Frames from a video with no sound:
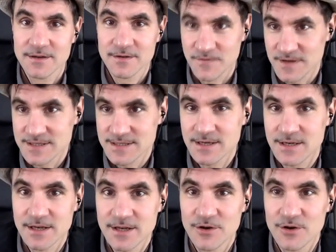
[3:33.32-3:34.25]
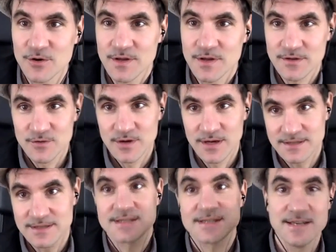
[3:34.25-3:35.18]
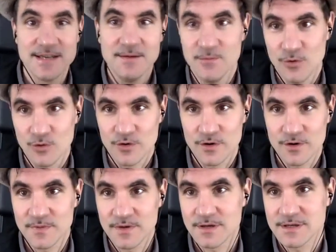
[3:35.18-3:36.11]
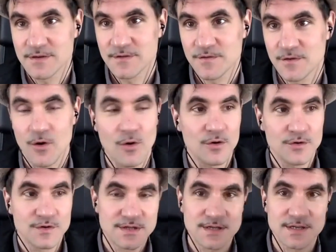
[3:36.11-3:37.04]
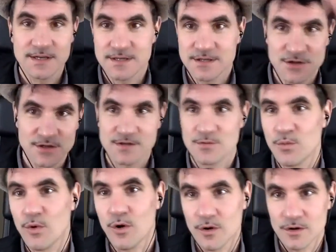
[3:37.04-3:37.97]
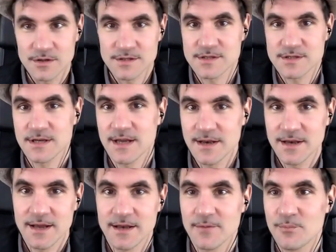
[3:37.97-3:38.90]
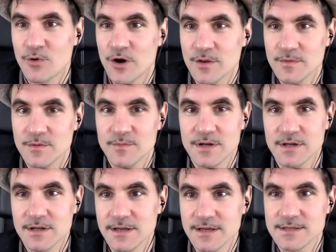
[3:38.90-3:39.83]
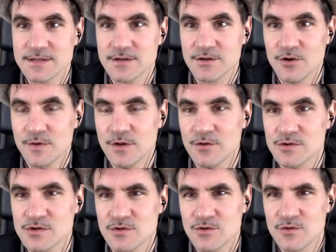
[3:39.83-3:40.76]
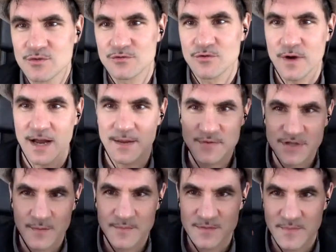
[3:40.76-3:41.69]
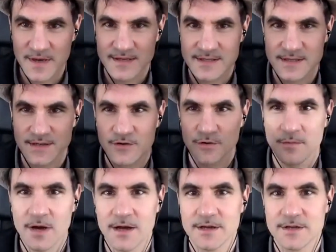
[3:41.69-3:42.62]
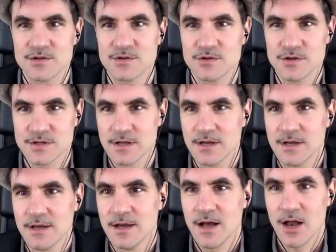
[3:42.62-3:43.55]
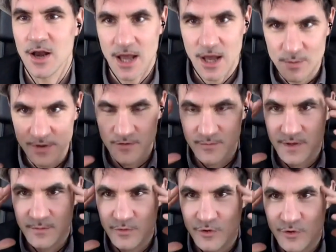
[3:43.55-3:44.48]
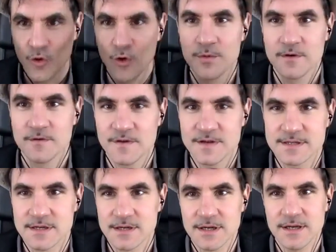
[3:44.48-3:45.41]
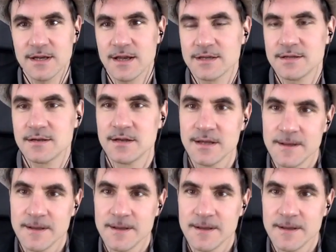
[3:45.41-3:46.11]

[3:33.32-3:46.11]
physically, that you can see more. Because if all you see is just walls and apartment buildings, it also cramps up space in your mind. So just allowing to be more open physically can,